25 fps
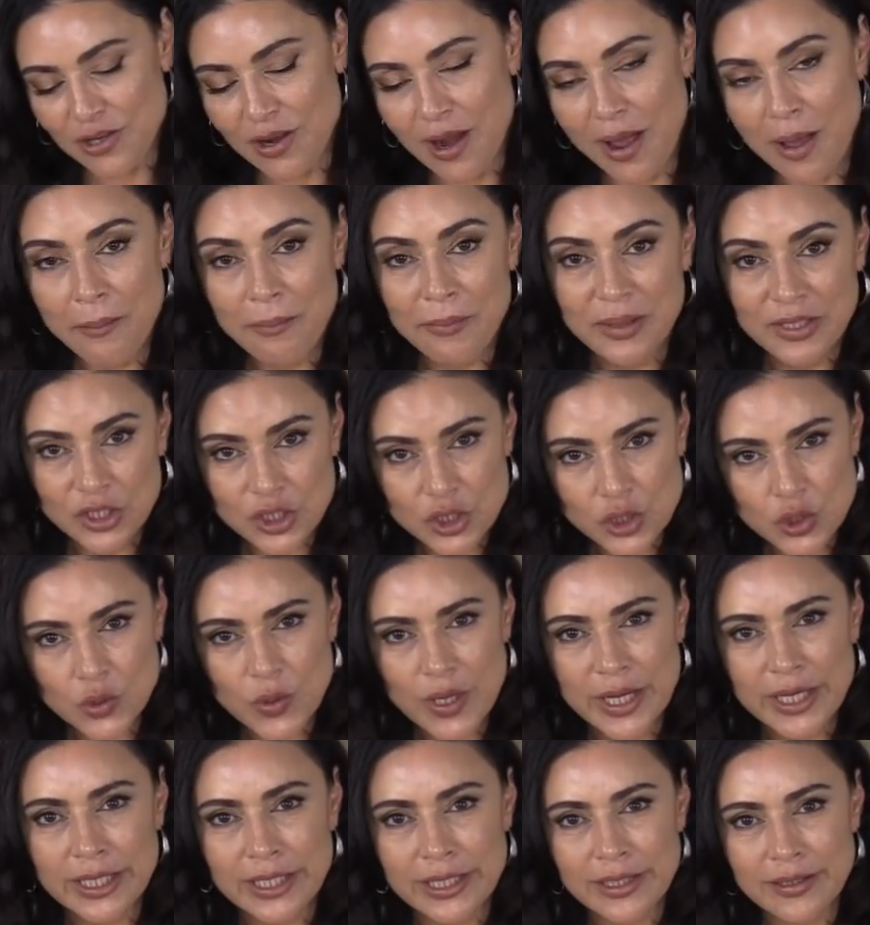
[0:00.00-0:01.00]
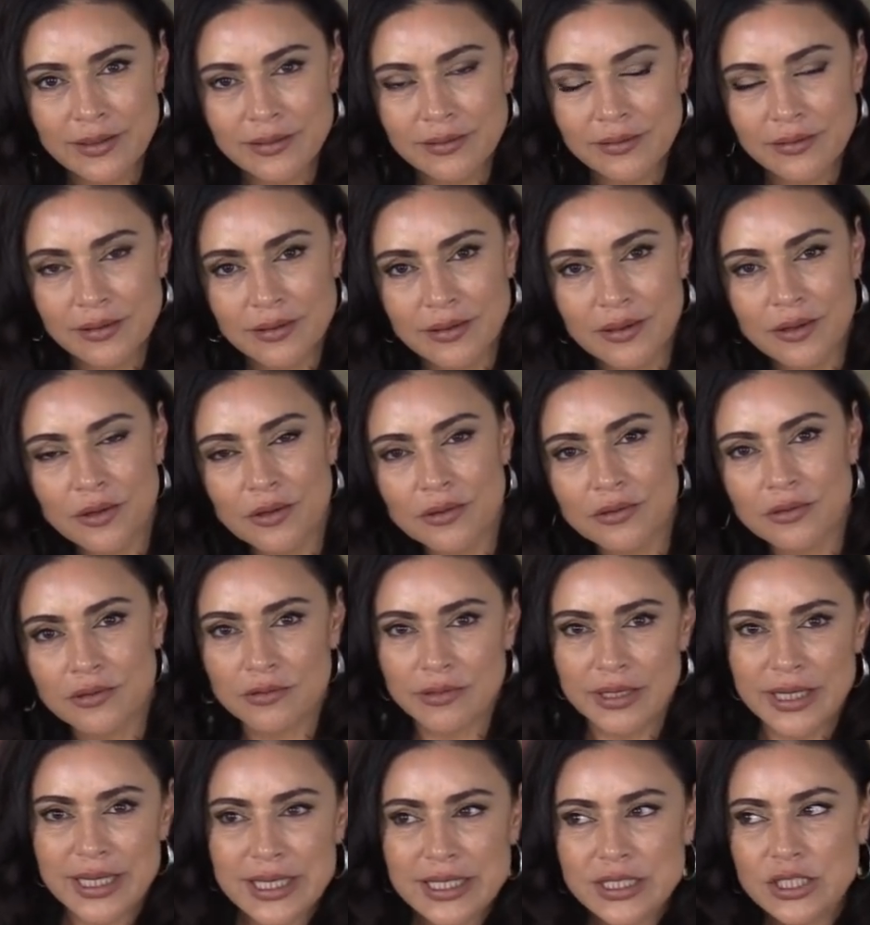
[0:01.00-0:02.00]
I'm Mediterranean, you know,
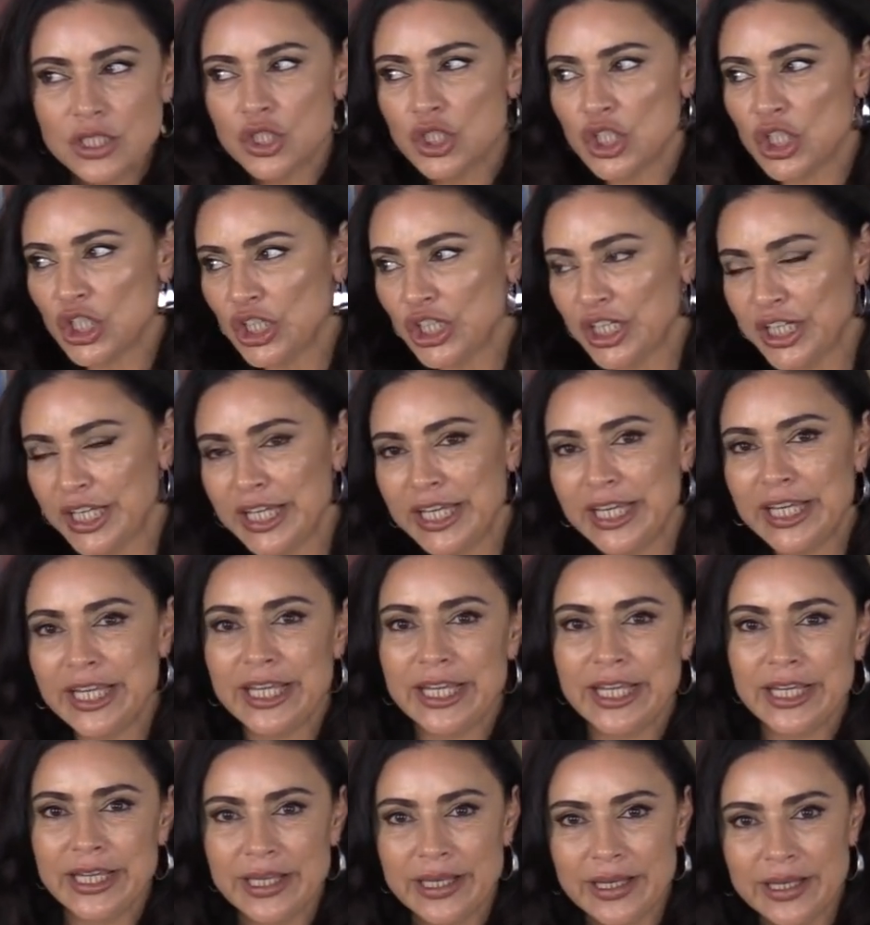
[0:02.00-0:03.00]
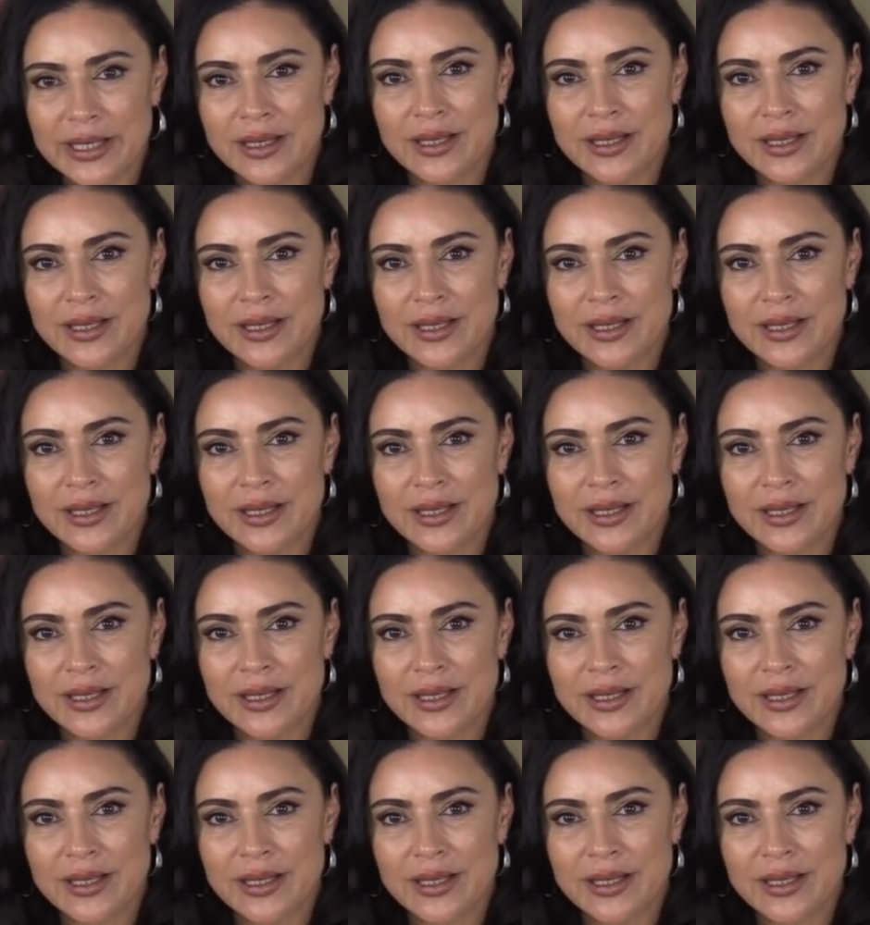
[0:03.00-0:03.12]
Greece, Turkey,